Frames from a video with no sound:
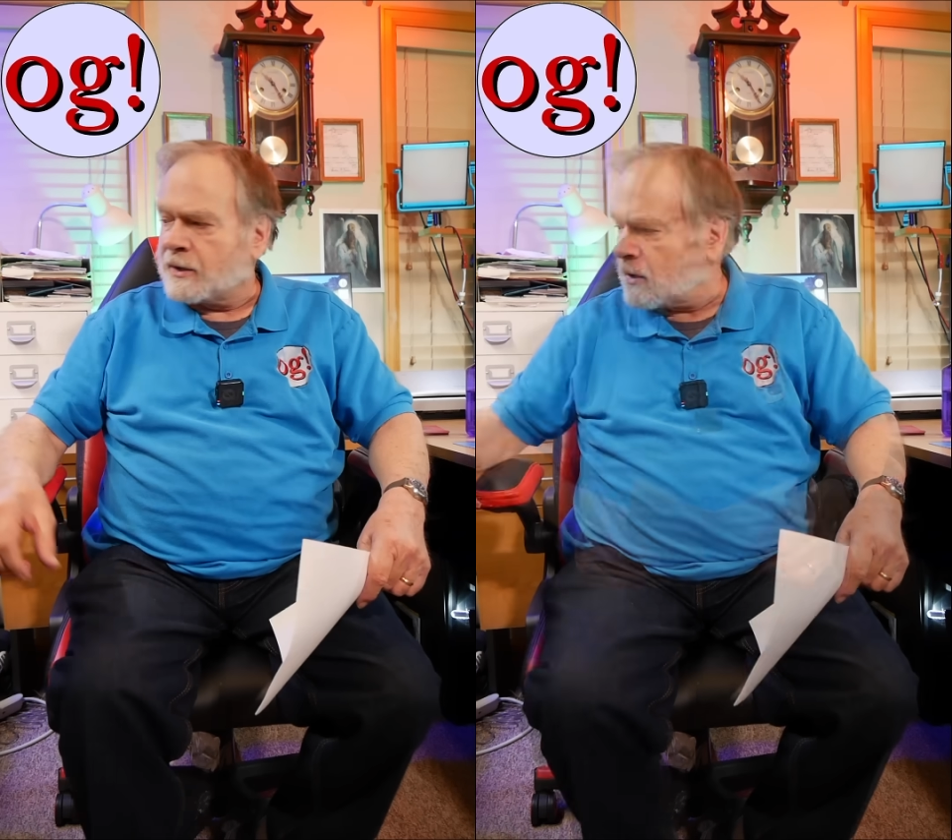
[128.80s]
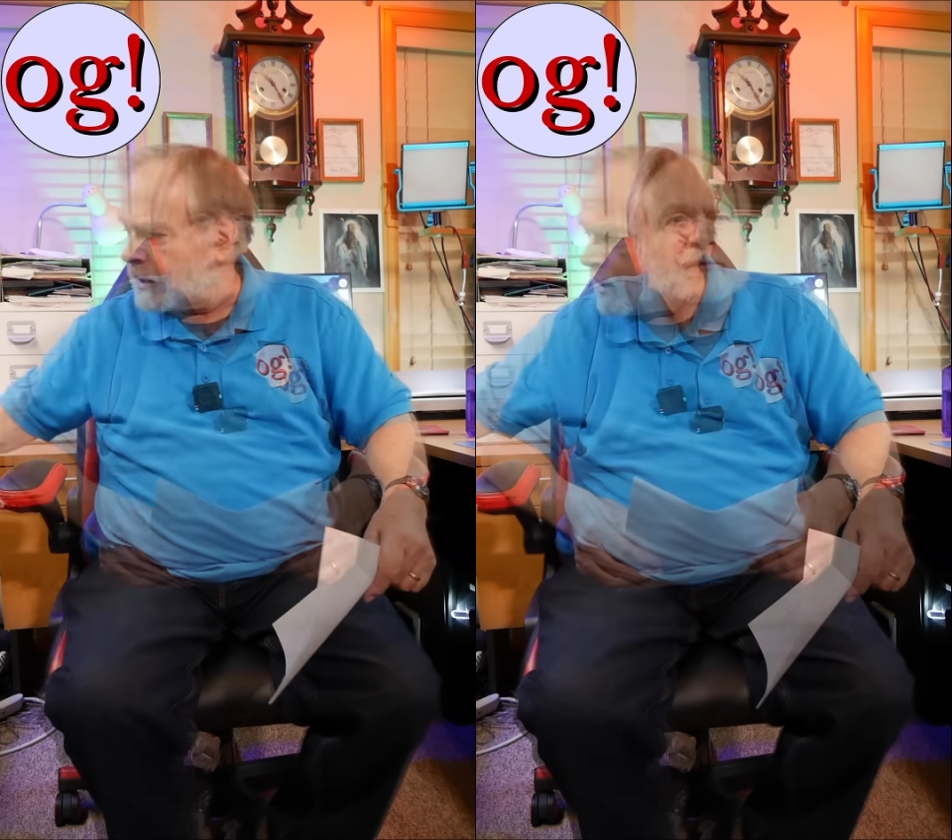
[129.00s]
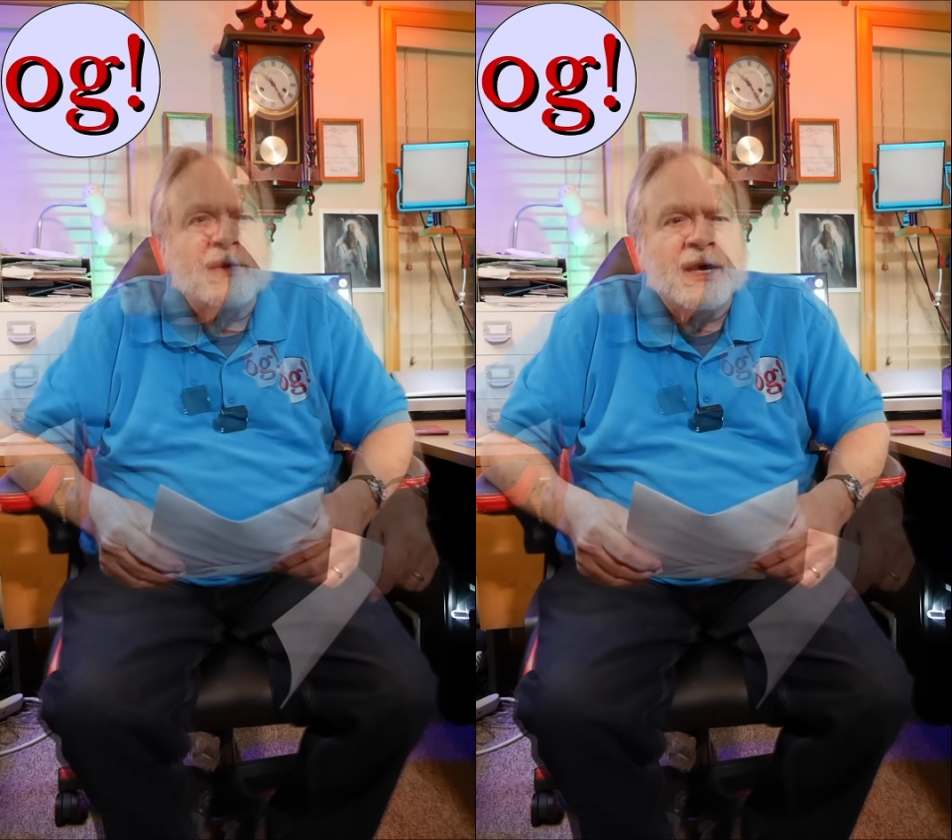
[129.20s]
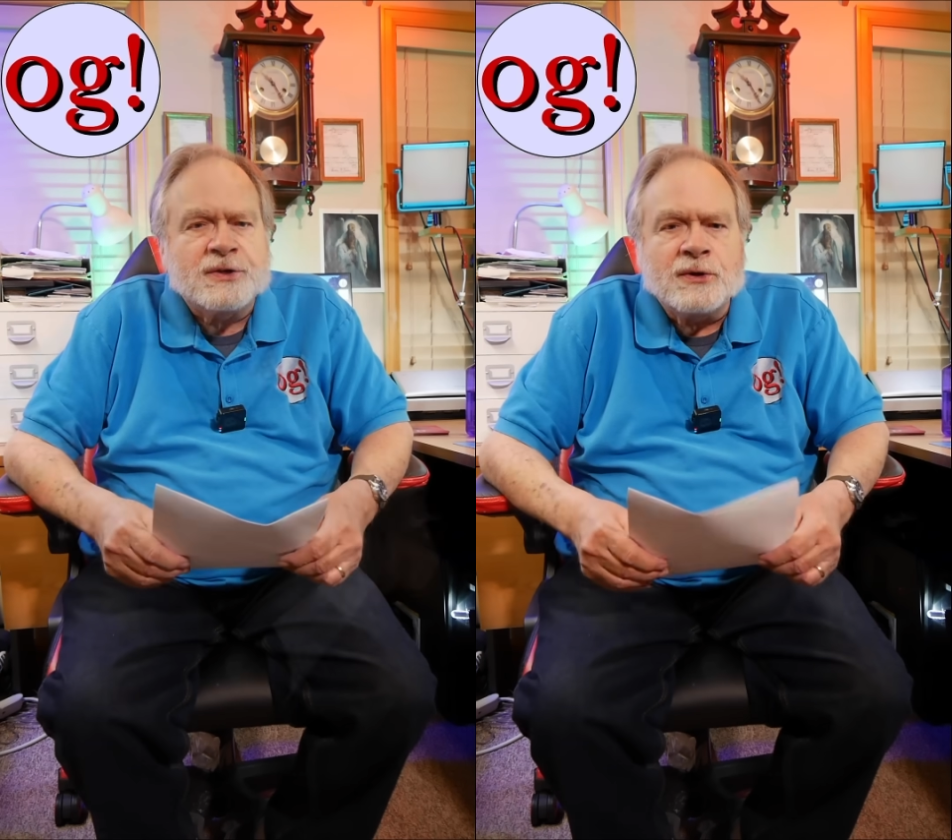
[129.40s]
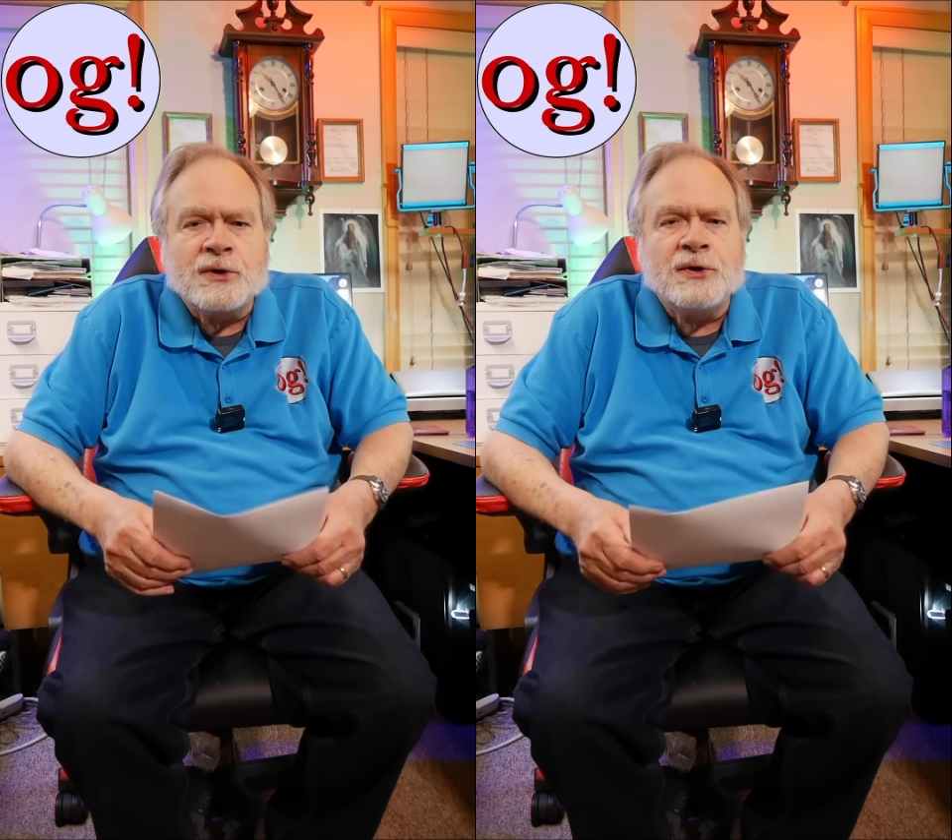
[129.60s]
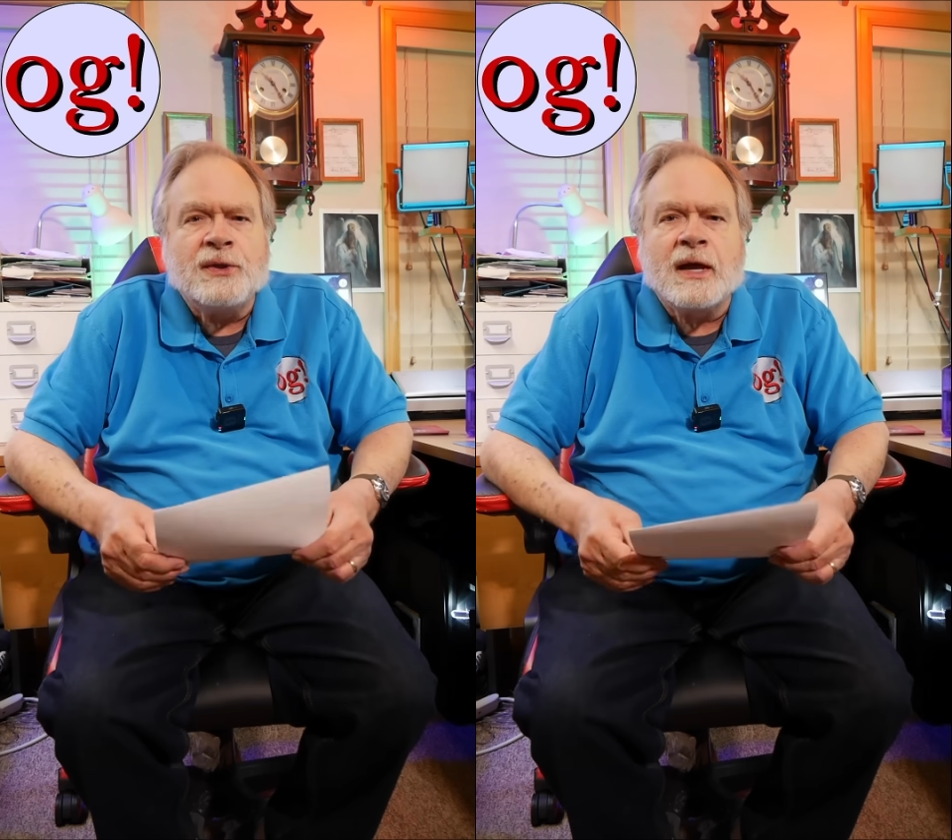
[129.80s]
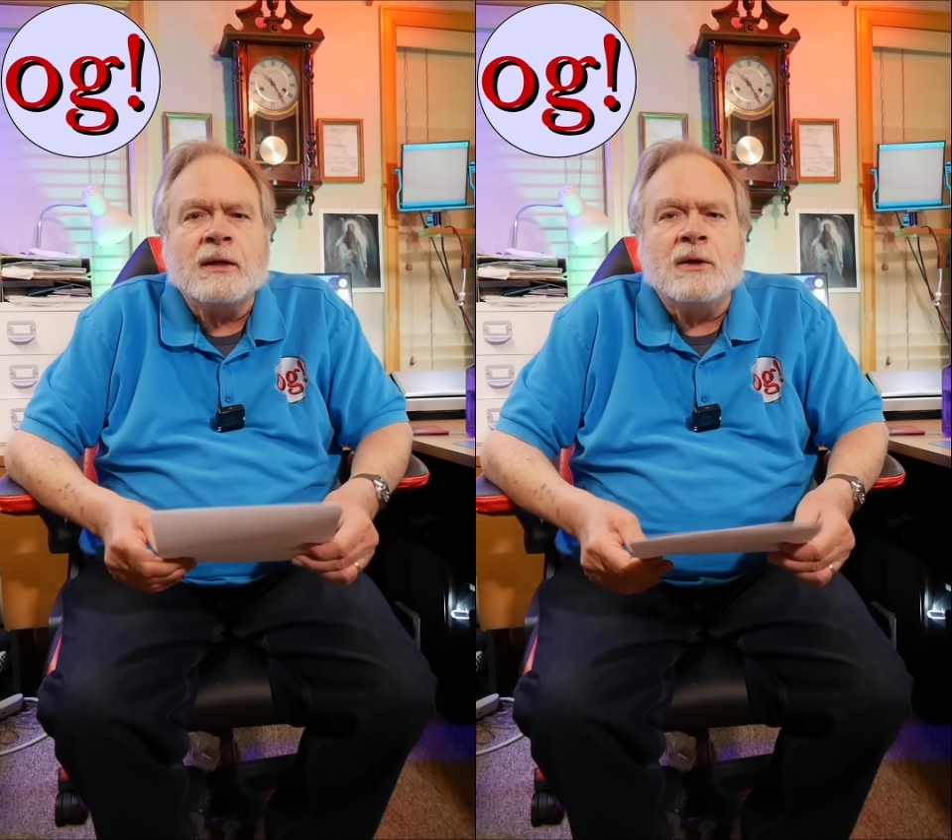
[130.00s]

on. Yes, you could do that.